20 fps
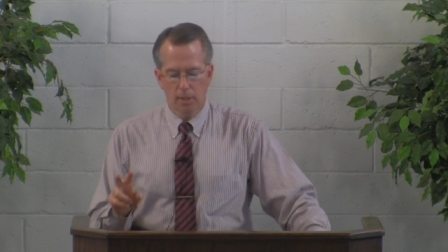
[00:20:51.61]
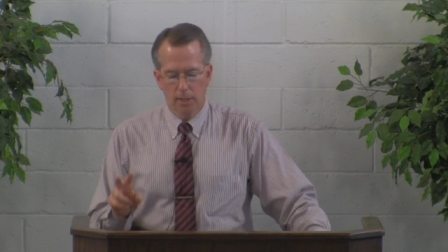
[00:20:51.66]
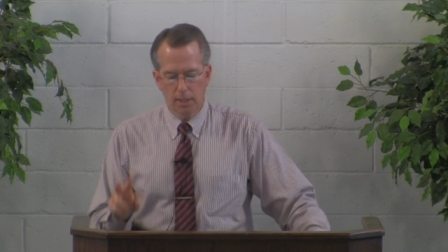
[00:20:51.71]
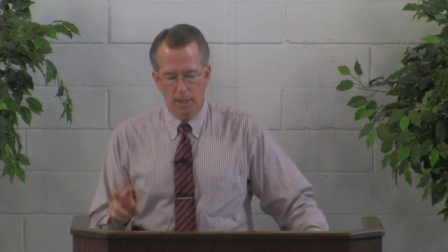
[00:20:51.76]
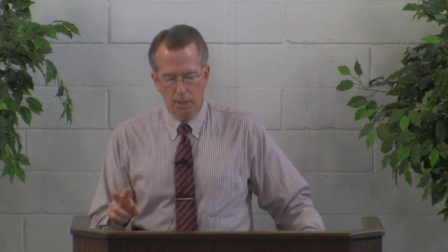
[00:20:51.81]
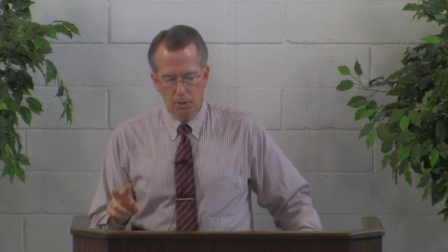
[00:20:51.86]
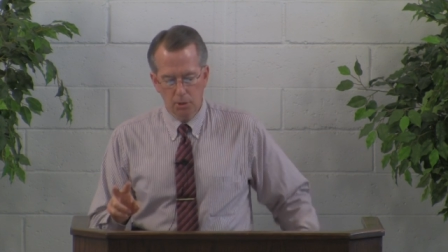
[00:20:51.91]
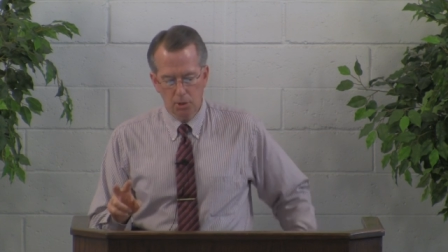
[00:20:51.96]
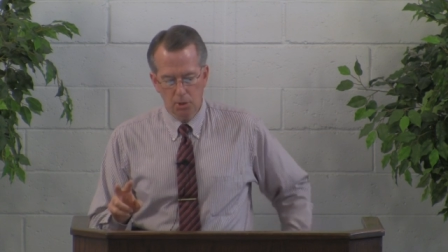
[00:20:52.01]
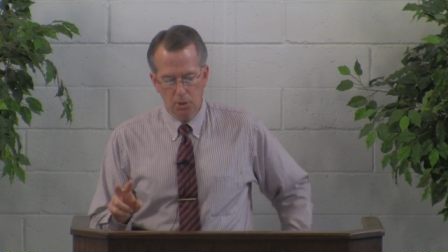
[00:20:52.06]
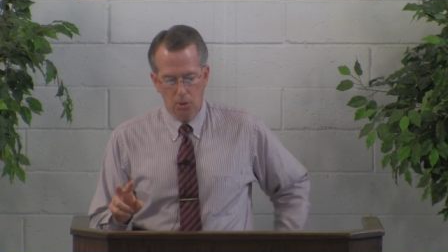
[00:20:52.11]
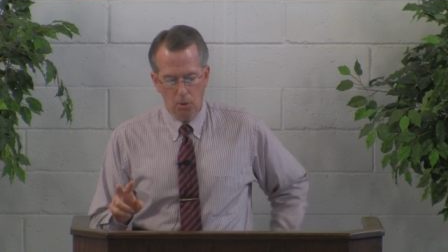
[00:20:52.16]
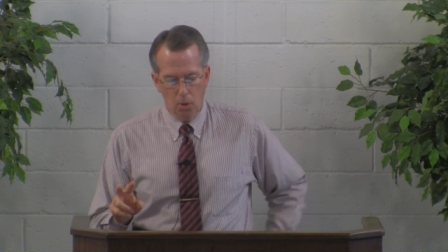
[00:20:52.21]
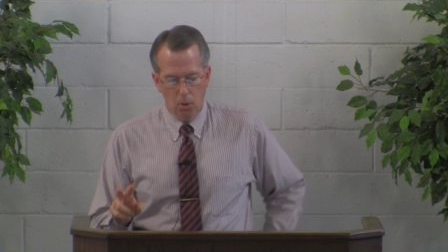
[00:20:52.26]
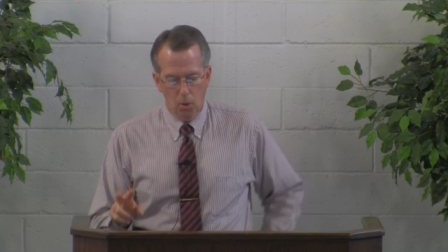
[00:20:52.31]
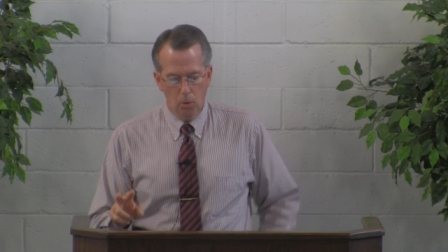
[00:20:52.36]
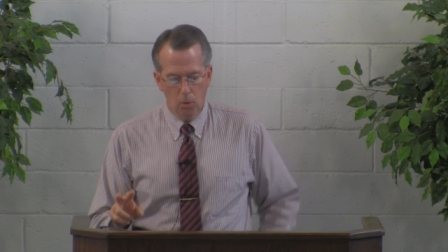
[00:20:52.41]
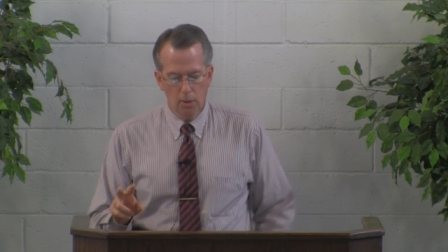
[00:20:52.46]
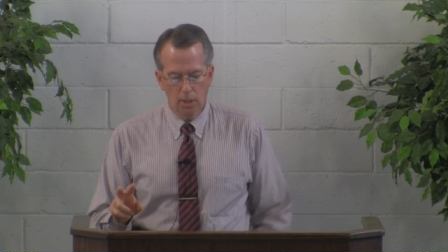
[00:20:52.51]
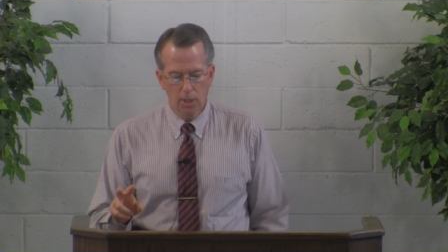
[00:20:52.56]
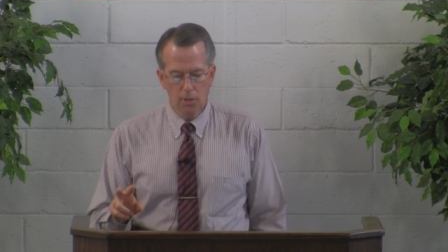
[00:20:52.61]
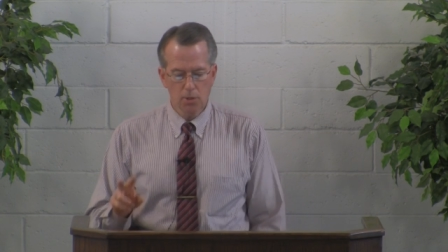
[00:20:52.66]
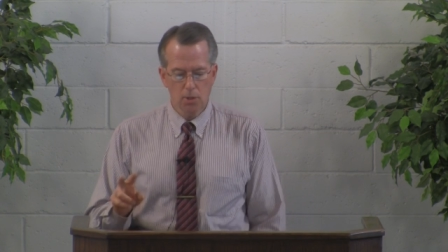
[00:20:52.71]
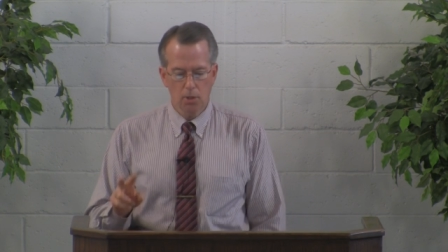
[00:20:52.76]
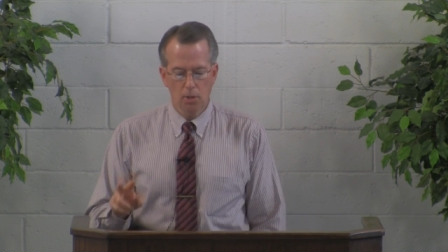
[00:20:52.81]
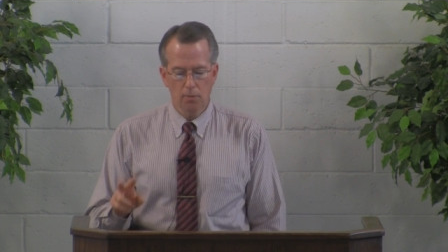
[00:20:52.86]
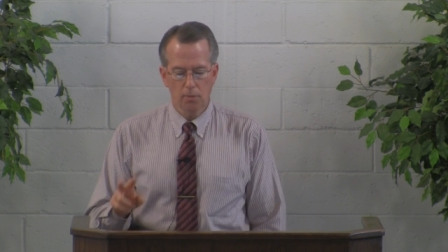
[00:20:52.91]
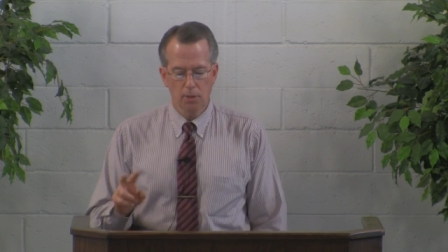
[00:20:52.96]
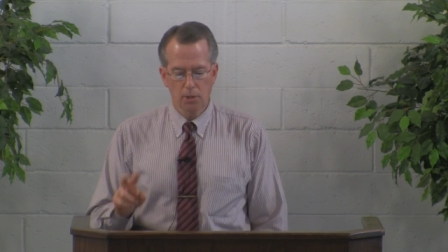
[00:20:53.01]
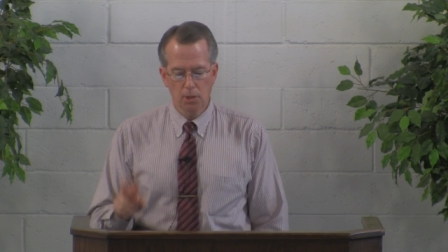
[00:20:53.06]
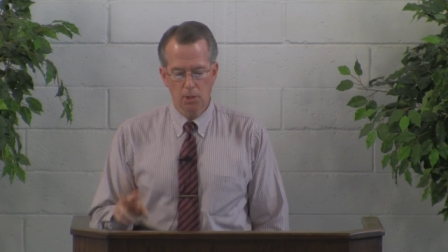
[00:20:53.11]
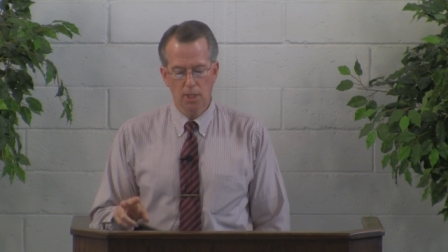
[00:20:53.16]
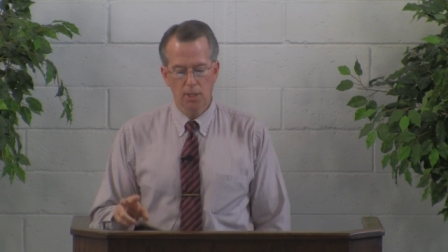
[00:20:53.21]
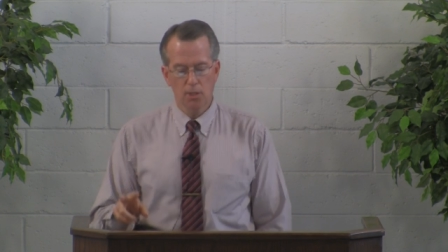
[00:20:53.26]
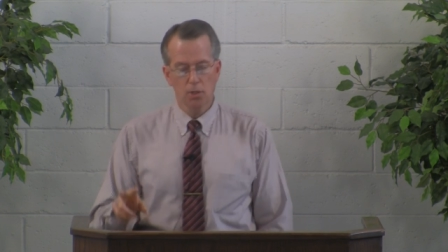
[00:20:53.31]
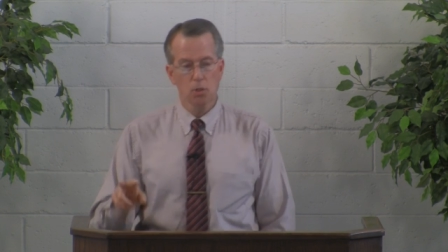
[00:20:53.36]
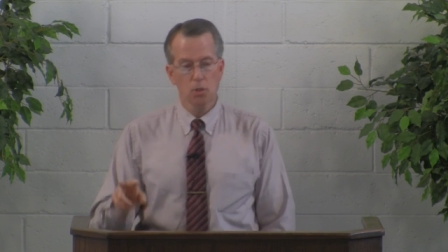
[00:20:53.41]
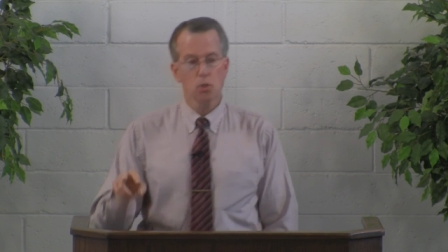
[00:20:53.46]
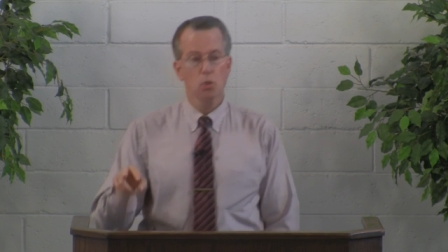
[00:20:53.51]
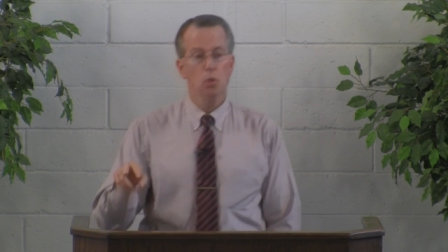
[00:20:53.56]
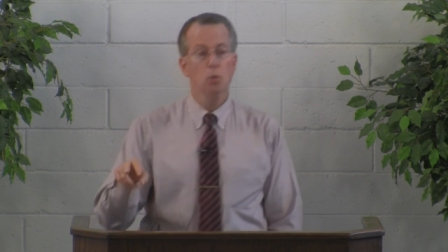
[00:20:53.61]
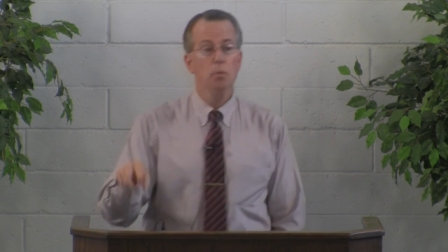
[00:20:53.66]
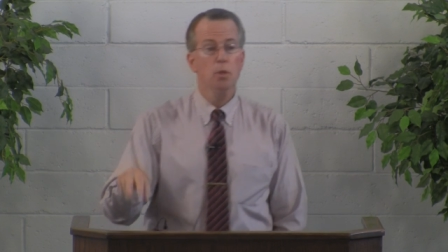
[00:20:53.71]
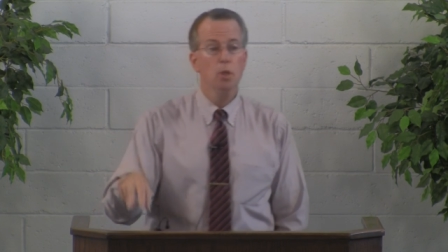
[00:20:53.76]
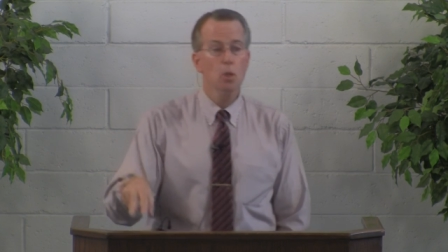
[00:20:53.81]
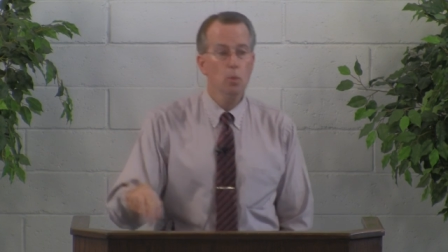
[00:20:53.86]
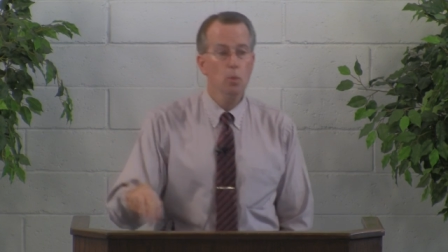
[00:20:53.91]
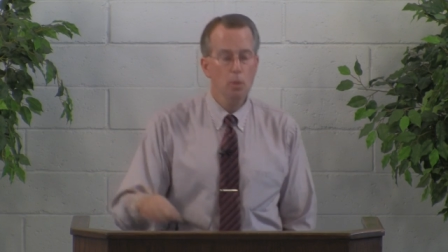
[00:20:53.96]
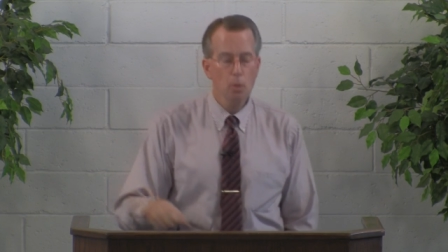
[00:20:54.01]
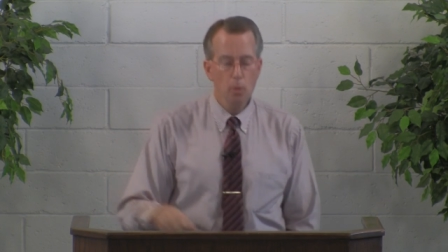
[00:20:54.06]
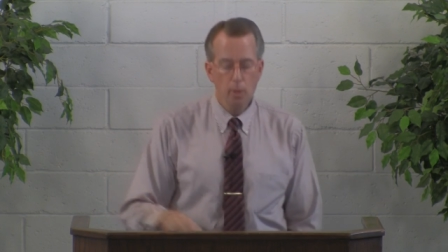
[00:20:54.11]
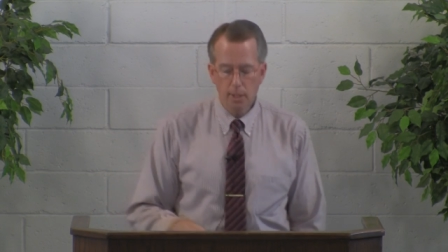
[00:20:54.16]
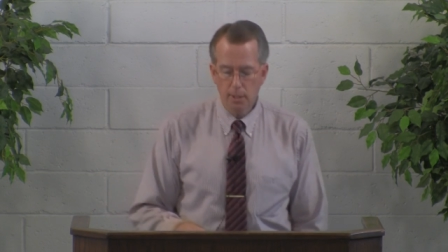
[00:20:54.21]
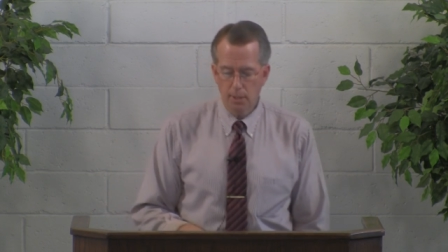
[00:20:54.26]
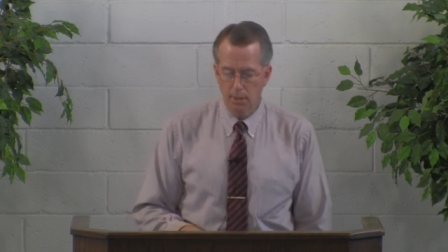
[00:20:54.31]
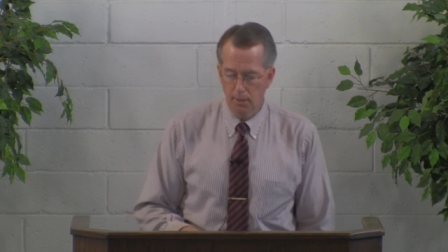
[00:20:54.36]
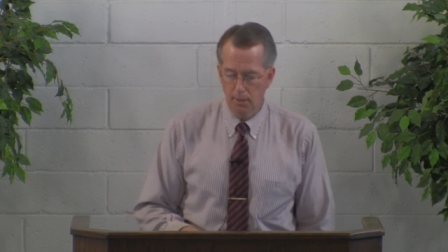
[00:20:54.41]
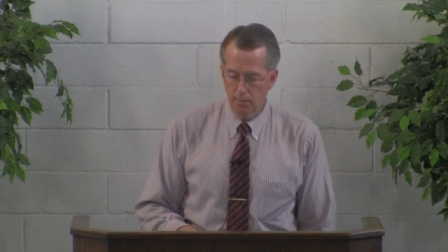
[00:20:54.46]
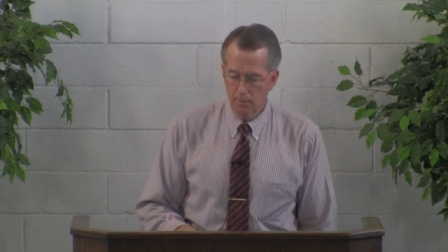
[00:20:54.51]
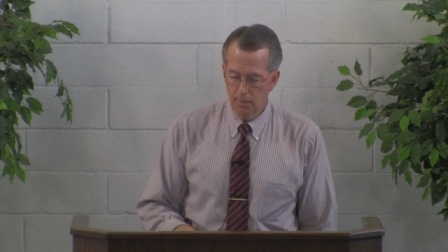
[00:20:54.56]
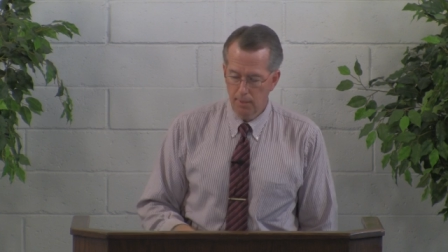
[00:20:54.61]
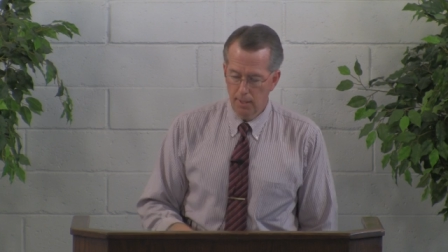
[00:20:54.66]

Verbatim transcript: against your holy servant Jesus, whom you anointed,